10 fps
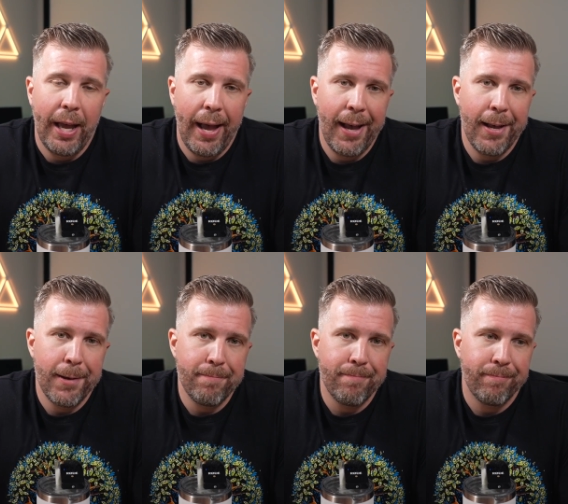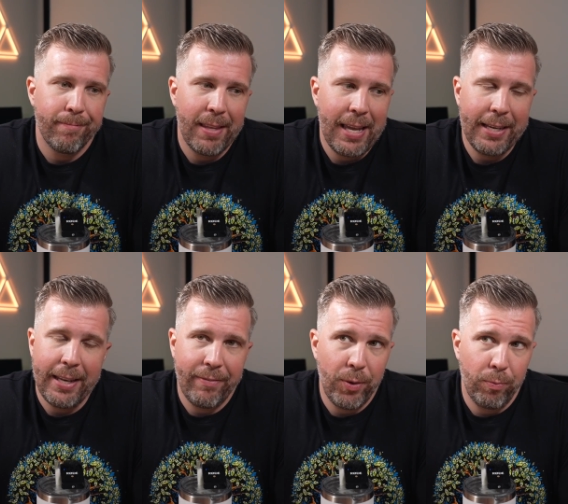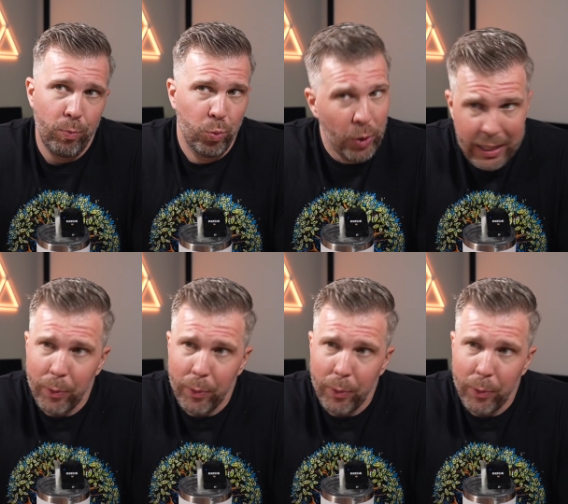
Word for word: Um, and if you really,